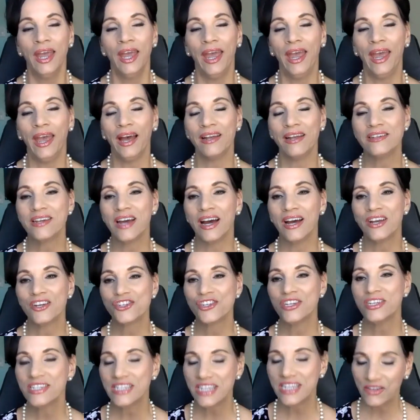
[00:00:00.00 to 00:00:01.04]
And uh,
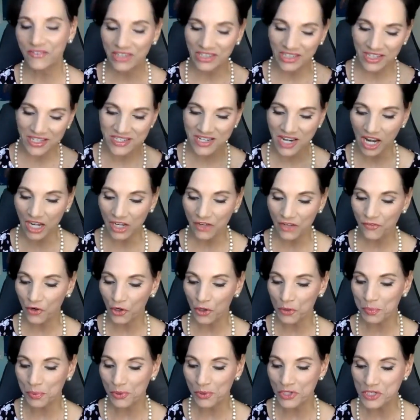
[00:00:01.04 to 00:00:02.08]
she's giving us kind of
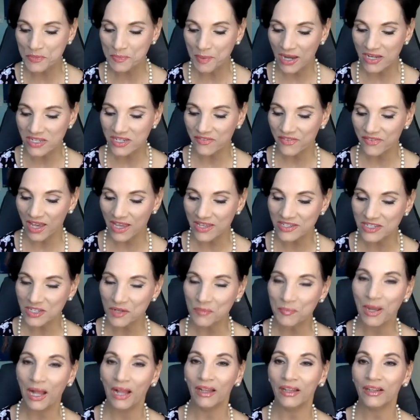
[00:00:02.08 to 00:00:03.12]
her perspective as an
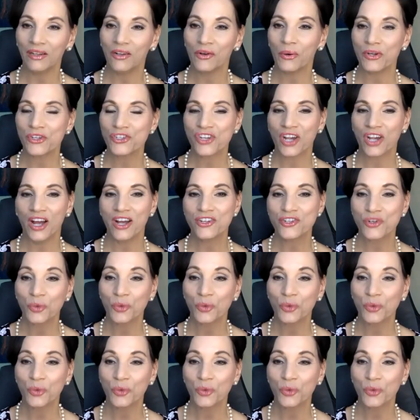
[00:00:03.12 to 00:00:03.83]
appellate court judge,